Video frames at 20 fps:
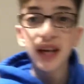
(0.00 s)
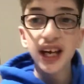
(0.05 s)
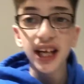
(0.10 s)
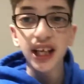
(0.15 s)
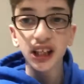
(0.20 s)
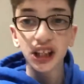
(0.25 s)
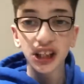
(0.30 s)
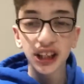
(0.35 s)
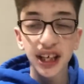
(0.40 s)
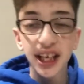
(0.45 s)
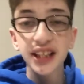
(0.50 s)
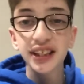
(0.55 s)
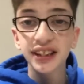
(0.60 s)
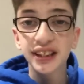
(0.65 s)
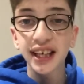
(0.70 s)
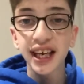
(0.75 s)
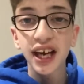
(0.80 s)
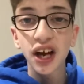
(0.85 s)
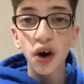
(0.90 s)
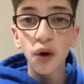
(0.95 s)

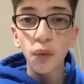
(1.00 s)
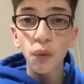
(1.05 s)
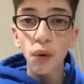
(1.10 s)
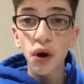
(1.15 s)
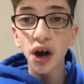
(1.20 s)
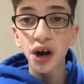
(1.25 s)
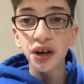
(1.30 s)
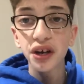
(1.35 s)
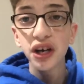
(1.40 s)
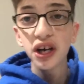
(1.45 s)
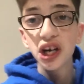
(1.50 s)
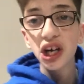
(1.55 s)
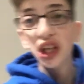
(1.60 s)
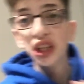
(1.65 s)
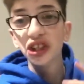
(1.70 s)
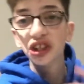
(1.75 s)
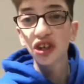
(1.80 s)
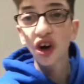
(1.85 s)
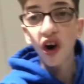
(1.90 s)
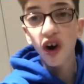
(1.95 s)
Shkendija 1,
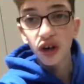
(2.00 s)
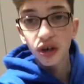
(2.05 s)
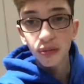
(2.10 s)
Tottenham